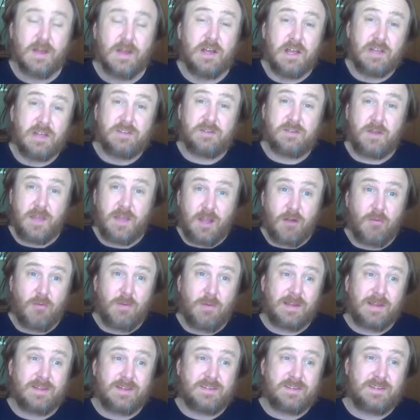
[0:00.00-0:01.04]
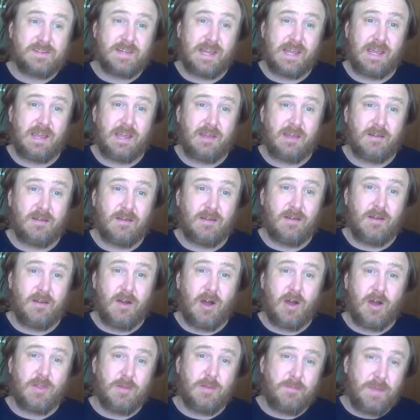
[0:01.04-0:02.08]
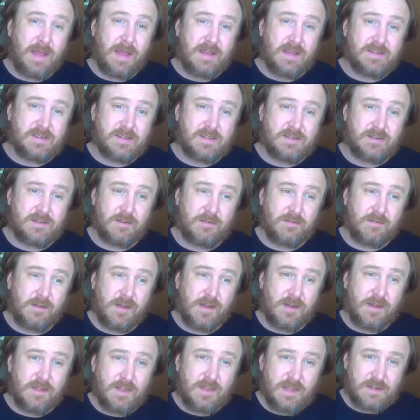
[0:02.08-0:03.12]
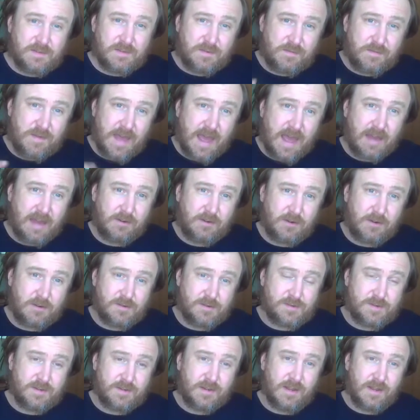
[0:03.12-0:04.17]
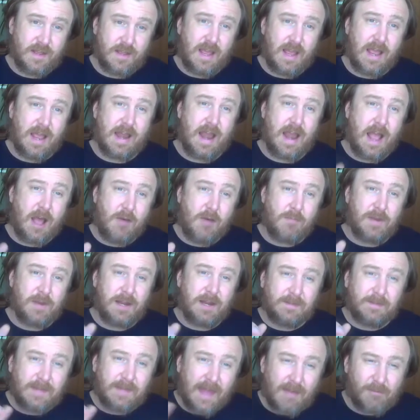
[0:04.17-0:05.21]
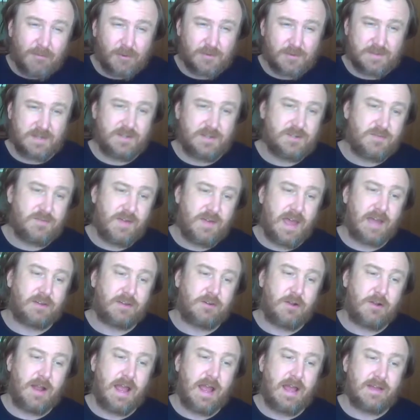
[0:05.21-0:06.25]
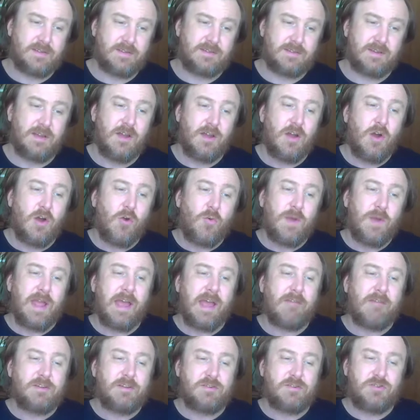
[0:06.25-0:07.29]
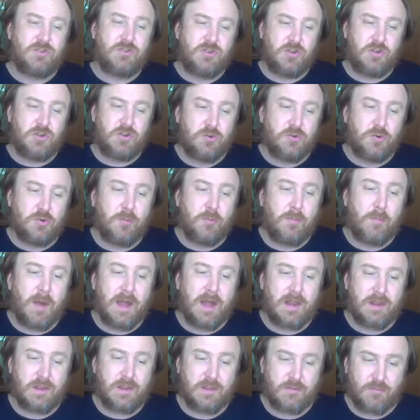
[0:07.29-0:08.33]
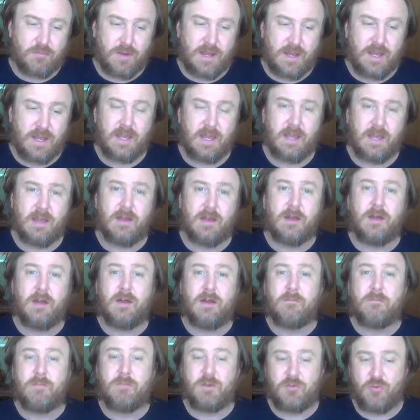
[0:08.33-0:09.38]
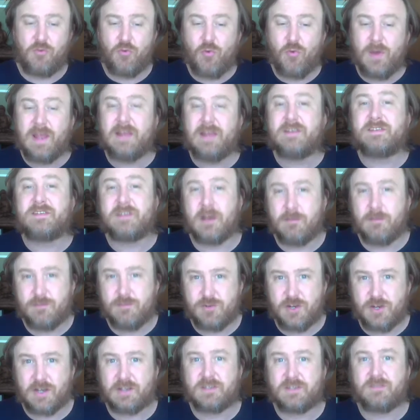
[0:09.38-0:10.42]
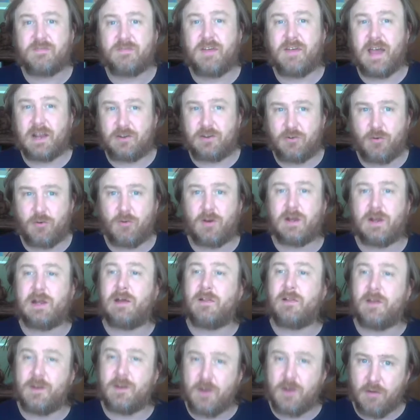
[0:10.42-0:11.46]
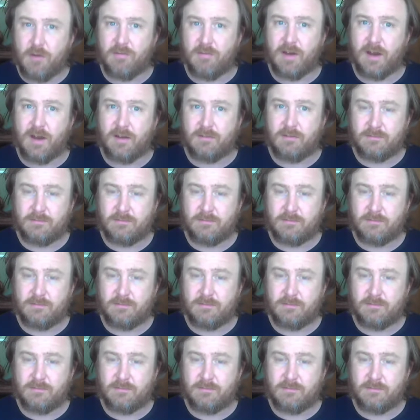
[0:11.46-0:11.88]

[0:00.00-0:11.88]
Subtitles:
So here we can see, on the basis of these factors and how many levels each factor has, we have a 2 by 3 between subjects factorial ANOVA.